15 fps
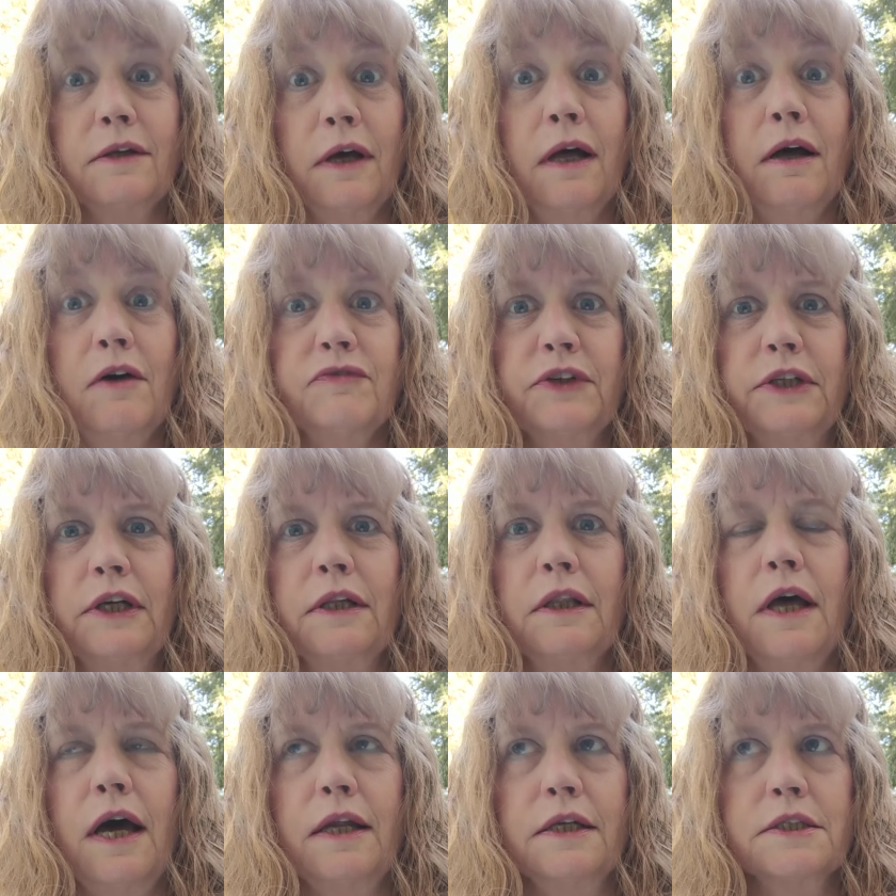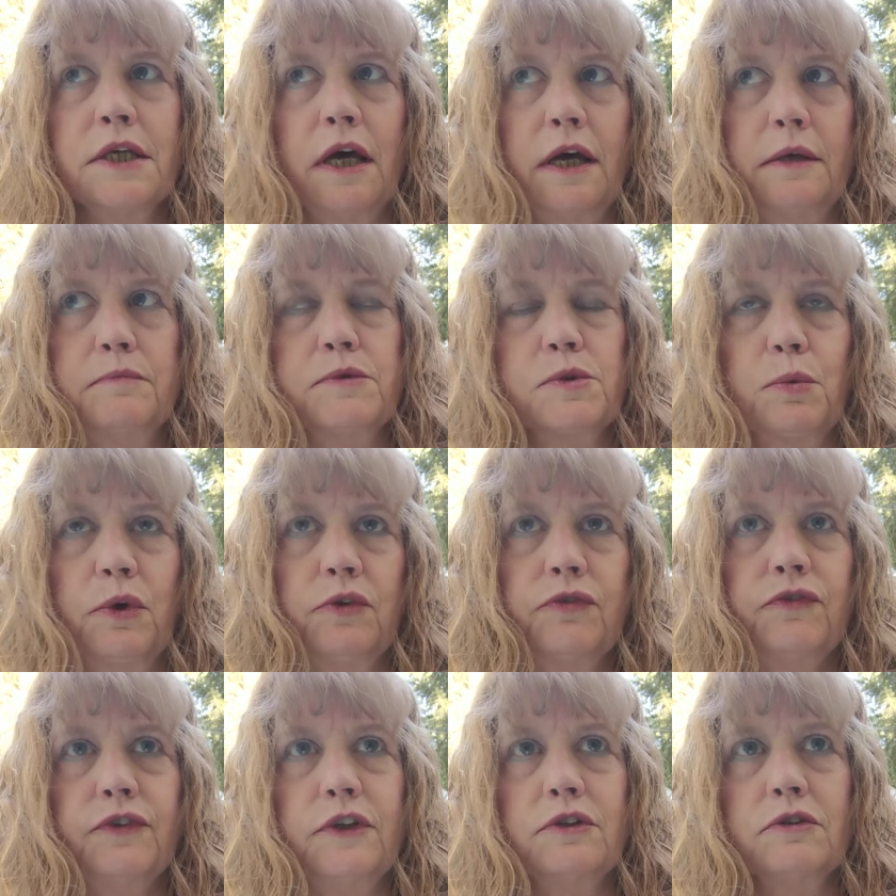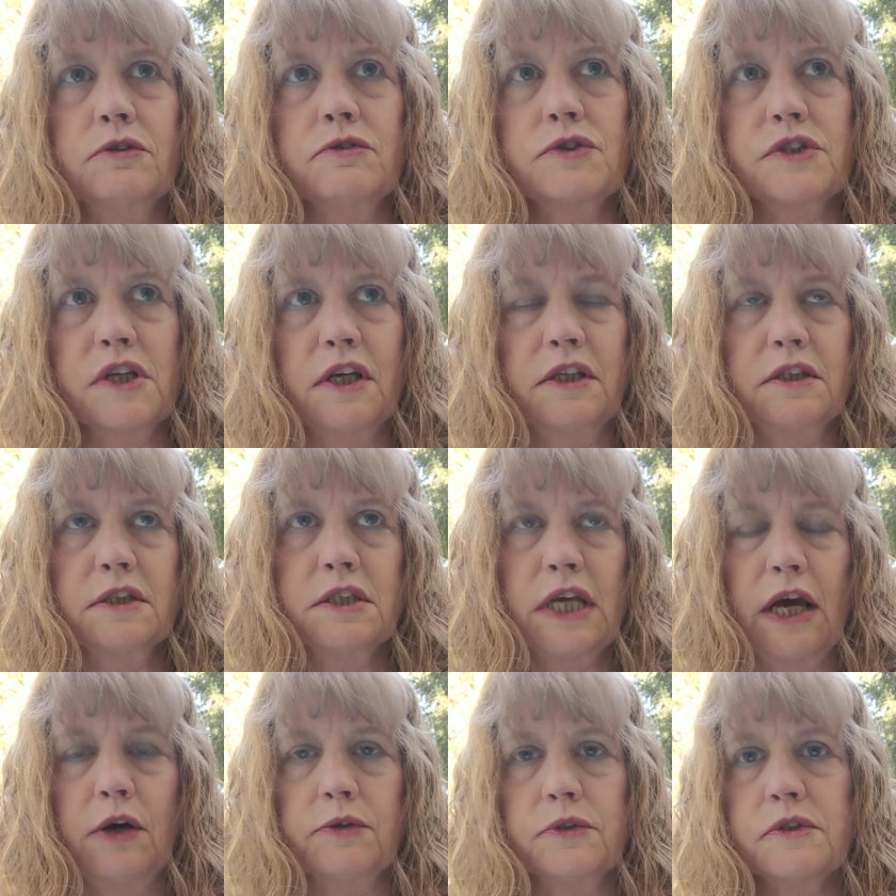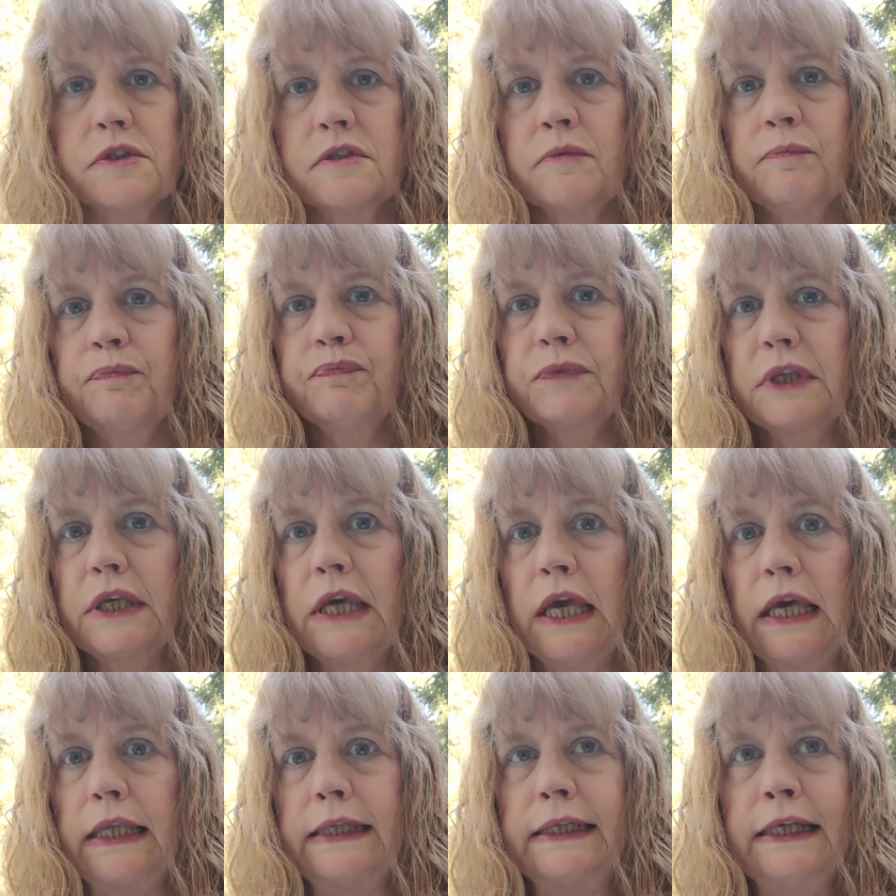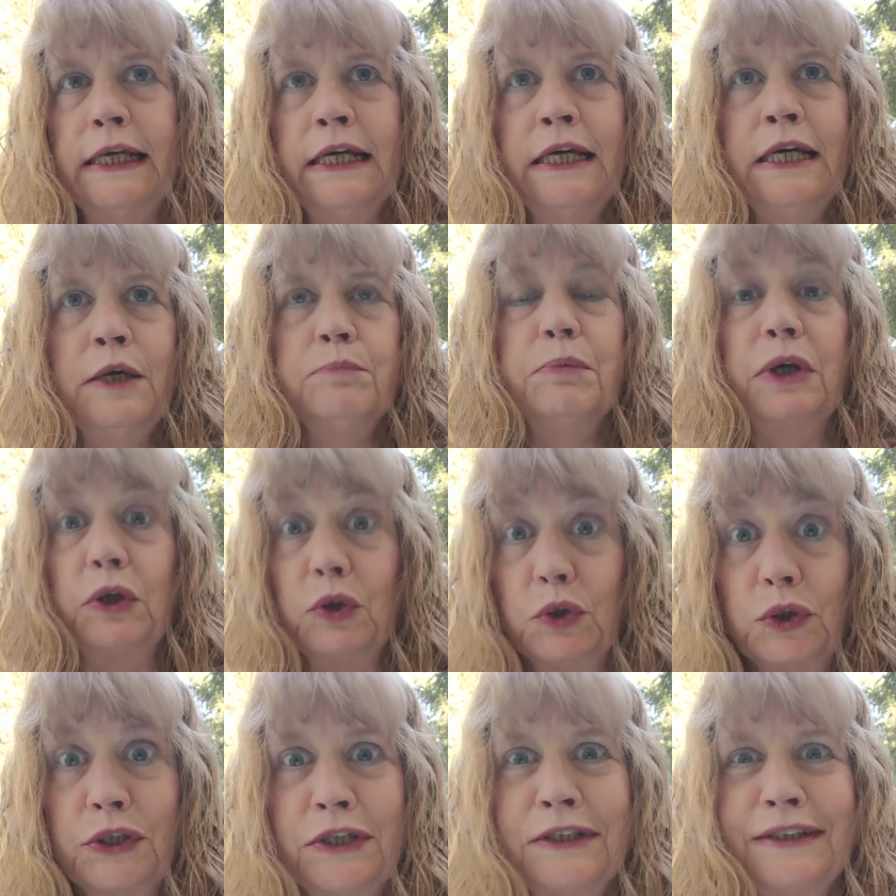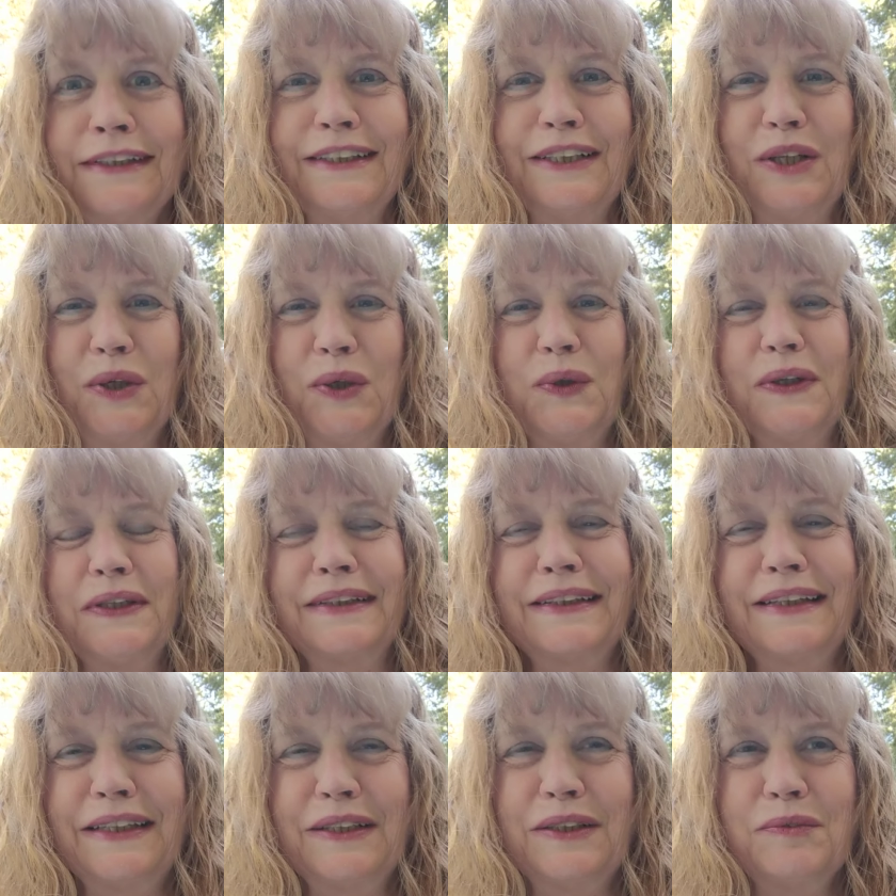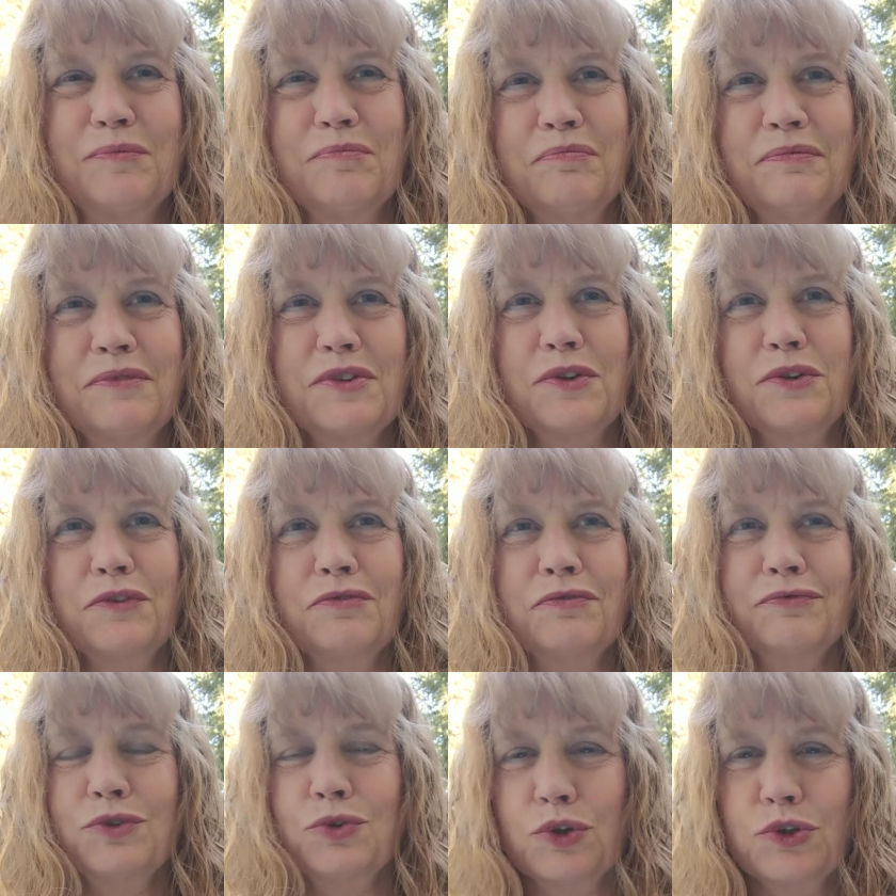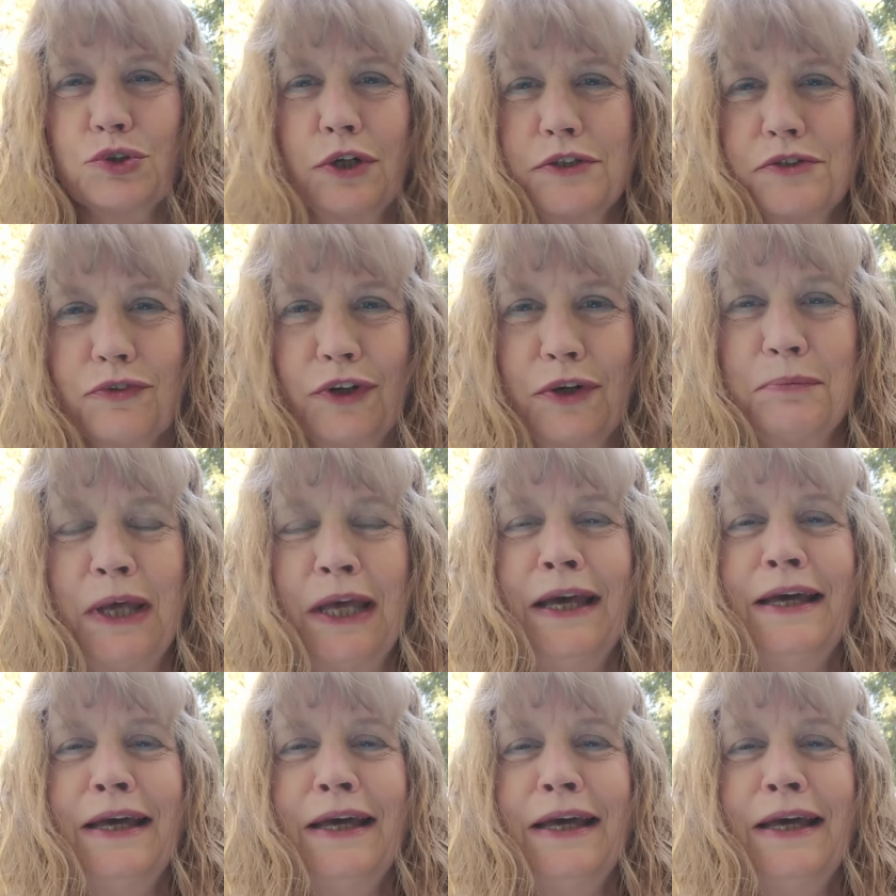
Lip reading: often a lot of times where fears and doubts can build, and can sort of torture us from.